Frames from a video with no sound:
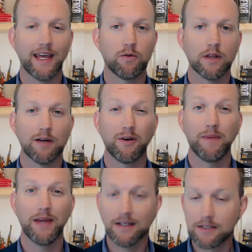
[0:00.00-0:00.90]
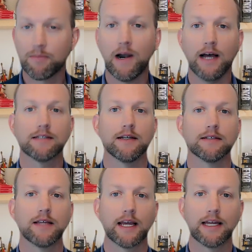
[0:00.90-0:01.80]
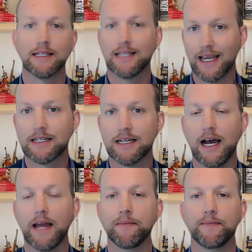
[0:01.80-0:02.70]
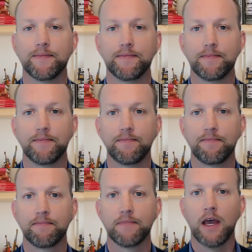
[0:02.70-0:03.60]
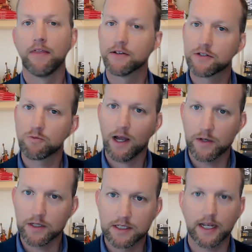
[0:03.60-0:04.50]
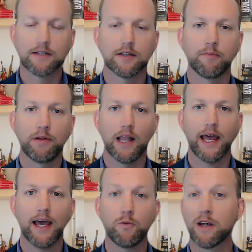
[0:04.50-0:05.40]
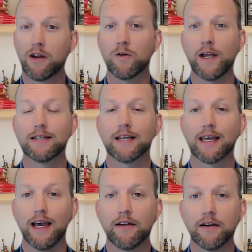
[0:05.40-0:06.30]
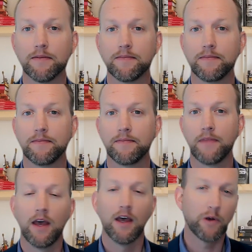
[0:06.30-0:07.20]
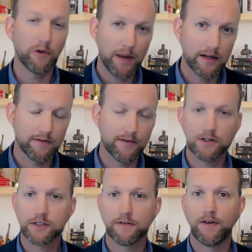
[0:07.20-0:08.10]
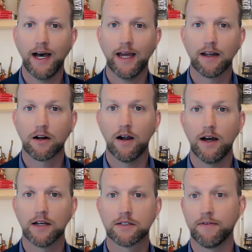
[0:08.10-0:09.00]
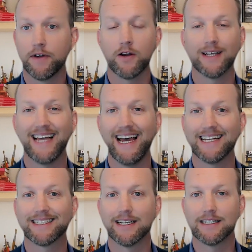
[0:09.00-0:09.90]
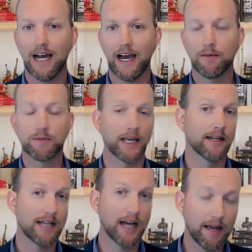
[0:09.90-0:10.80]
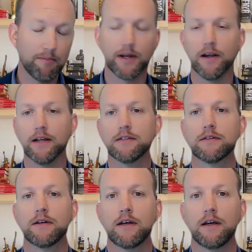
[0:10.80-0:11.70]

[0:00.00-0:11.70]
equilibrium is a process that can take time. This is why we stick to the plan we create together. We remain diversified across various asset types and time periods,